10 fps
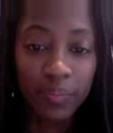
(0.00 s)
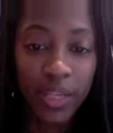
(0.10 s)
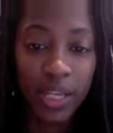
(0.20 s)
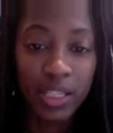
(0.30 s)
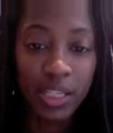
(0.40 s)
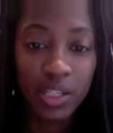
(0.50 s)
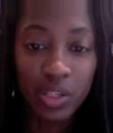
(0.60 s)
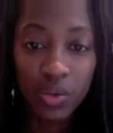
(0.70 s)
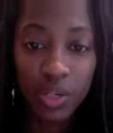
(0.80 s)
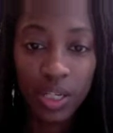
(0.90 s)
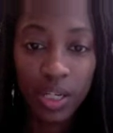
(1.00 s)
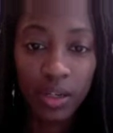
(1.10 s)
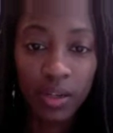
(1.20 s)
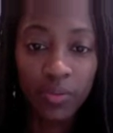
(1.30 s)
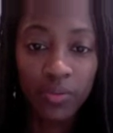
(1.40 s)
has a history
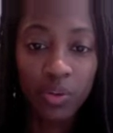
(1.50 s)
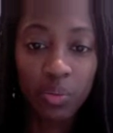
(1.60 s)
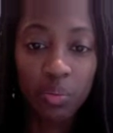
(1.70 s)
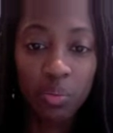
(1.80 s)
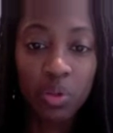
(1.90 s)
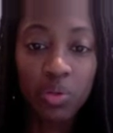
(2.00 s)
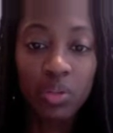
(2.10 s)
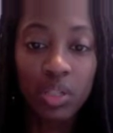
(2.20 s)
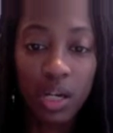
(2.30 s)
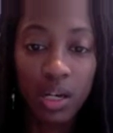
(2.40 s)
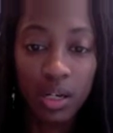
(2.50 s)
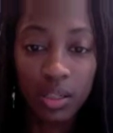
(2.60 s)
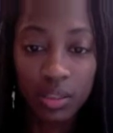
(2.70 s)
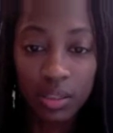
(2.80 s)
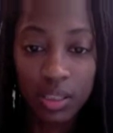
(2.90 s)
of
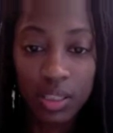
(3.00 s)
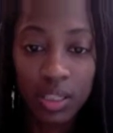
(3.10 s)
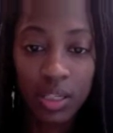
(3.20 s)
prolonged